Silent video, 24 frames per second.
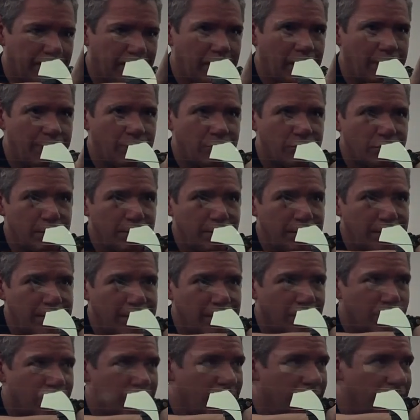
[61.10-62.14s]
I'm assuming
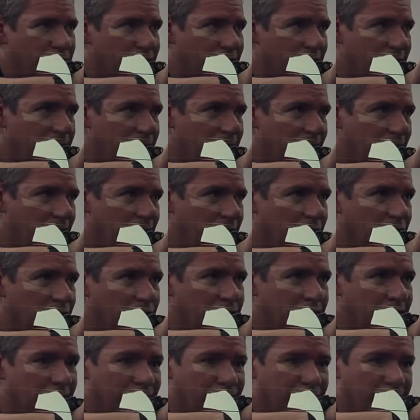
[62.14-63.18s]
that trim is going to be a little
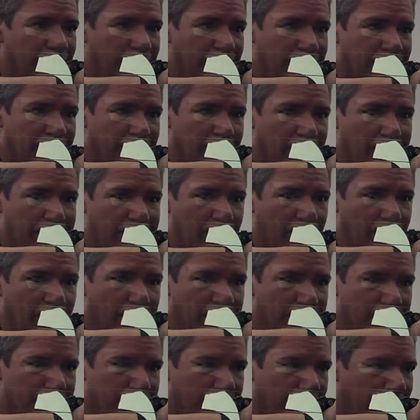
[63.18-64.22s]
different for
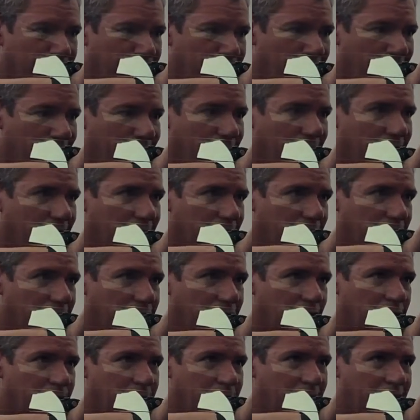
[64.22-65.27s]
everyone's, but I've got a
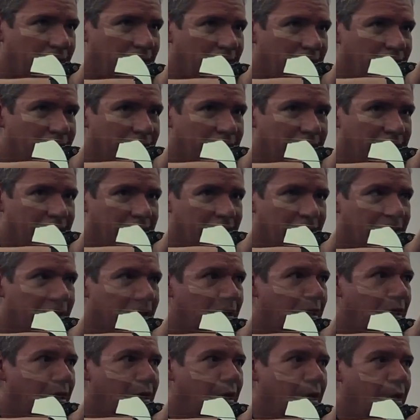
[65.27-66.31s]
little bit of give in there,
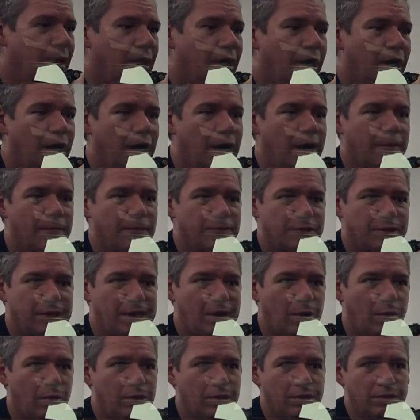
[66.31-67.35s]
so
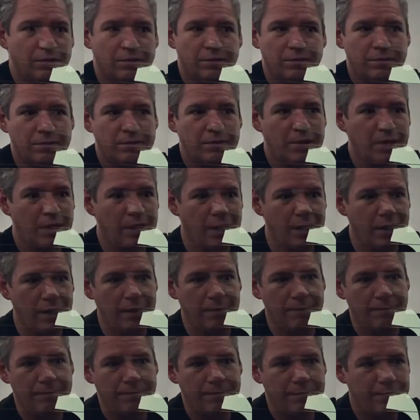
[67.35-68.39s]
that will
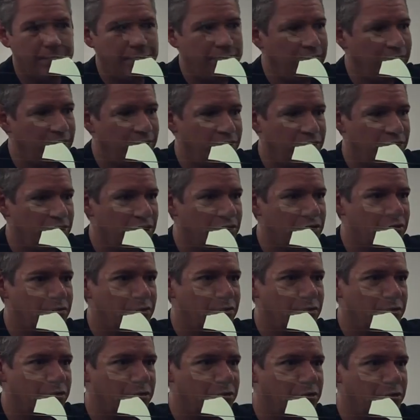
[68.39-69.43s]
fit just
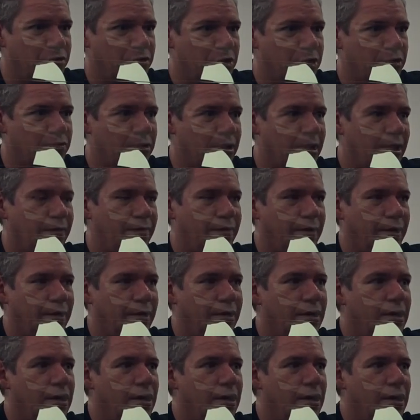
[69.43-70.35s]
right in there.